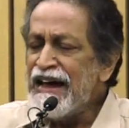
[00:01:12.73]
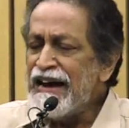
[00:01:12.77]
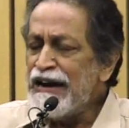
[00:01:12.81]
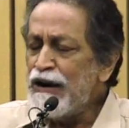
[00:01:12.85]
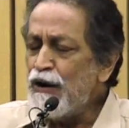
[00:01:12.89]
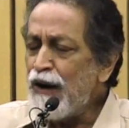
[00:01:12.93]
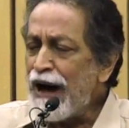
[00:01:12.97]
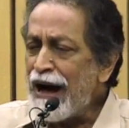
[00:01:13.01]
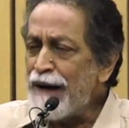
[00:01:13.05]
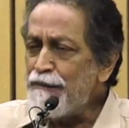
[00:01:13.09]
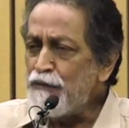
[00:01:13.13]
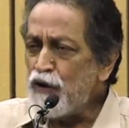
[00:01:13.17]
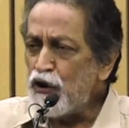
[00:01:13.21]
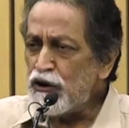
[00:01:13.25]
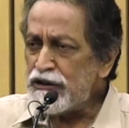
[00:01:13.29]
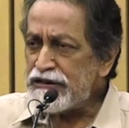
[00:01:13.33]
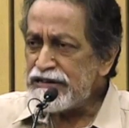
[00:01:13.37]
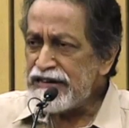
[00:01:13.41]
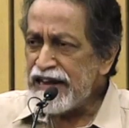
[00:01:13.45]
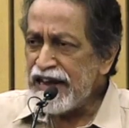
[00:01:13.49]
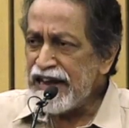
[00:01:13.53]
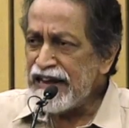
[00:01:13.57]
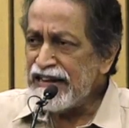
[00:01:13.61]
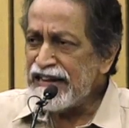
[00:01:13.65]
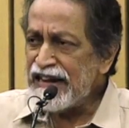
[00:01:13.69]
Now, I'm not
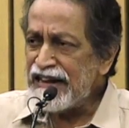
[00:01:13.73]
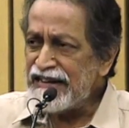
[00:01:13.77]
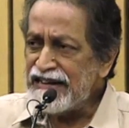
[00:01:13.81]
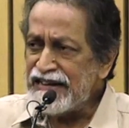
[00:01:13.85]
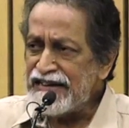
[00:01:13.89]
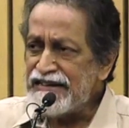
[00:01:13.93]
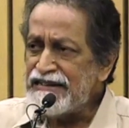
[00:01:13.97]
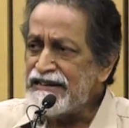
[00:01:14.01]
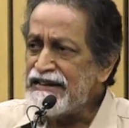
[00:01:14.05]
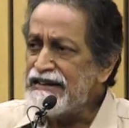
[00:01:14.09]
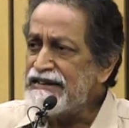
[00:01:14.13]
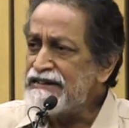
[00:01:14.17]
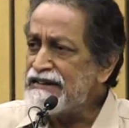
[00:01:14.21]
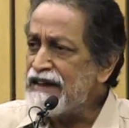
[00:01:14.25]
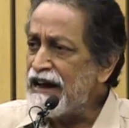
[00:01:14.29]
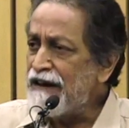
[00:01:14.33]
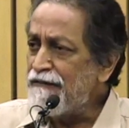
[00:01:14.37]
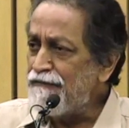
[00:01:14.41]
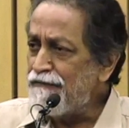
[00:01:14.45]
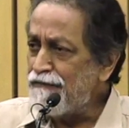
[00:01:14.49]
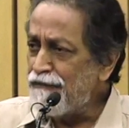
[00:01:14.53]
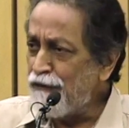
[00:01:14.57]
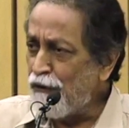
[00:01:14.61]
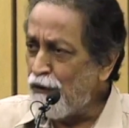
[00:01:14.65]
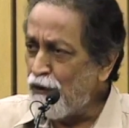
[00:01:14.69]
saying that this is a
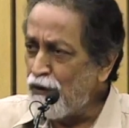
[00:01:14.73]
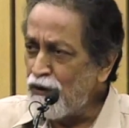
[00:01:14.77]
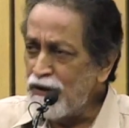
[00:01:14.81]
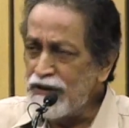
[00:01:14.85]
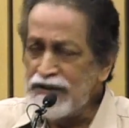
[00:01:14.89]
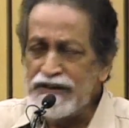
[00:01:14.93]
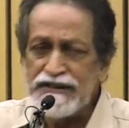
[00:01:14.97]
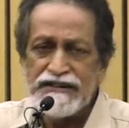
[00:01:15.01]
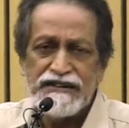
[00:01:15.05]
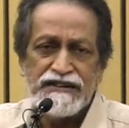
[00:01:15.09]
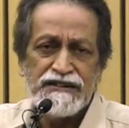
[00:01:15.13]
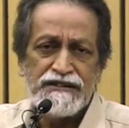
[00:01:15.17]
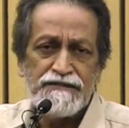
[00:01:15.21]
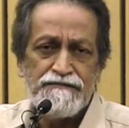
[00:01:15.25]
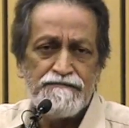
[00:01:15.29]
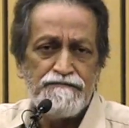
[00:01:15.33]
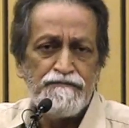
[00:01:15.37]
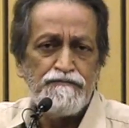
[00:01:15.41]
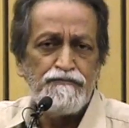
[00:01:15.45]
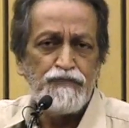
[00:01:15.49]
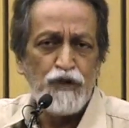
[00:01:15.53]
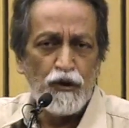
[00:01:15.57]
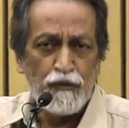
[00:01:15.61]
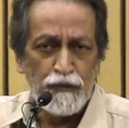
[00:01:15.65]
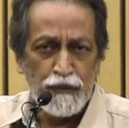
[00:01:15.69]
false
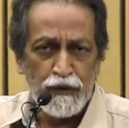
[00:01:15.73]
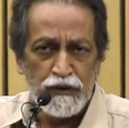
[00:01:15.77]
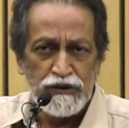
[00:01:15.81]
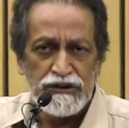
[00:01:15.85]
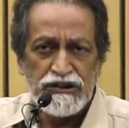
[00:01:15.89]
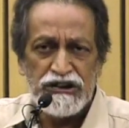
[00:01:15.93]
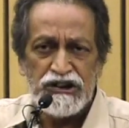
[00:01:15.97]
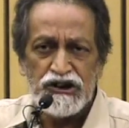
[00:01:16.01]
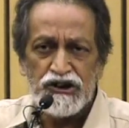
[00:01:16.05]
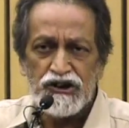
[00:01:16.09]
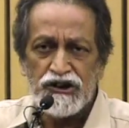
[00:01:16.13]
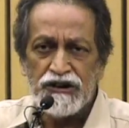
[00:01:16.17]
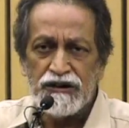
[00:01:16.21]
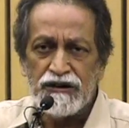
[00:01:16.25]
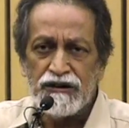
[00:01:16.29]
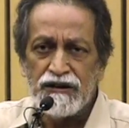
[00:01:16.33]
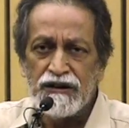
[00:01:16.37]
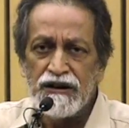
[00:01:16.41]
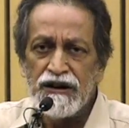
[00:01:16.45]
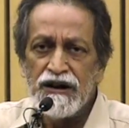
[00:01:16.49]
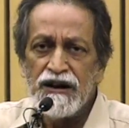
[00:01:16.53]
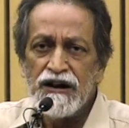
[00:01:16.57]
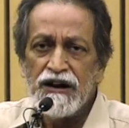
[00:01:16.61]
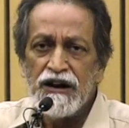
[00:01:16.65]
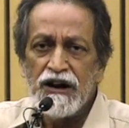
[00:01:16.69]
proposition.
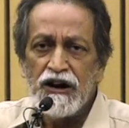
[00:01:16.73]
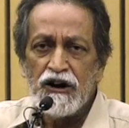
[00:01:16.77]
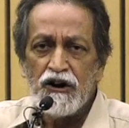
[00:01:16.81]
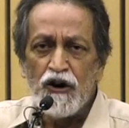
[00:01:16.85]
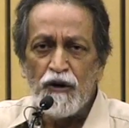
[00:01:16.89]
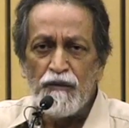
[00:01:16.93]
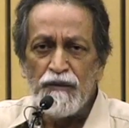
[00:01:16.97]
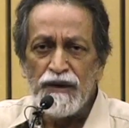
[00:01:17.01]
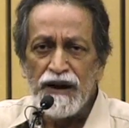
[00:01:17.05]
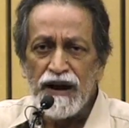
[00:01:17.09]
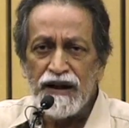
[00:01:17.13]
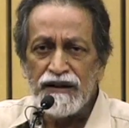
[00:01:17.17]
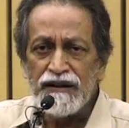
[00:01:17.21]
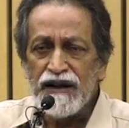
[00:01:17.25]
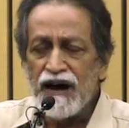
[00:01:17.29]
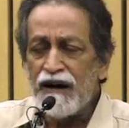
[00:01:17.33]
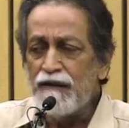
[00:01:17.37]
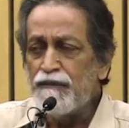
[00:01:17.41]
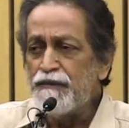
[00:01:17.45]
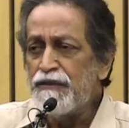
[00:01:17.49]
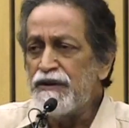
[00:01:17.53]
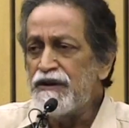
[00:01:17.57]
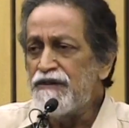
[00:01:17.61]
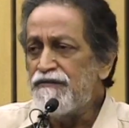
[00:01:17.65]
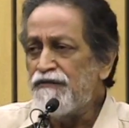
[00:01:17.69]
Romila
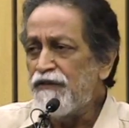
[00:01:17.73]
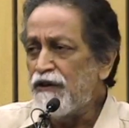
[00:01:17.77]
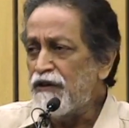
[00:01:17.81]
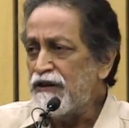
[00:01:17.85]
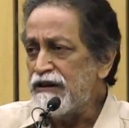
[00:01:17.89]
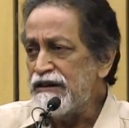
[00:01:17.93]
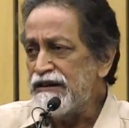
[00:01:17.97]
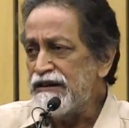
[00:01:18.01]
Thapar, for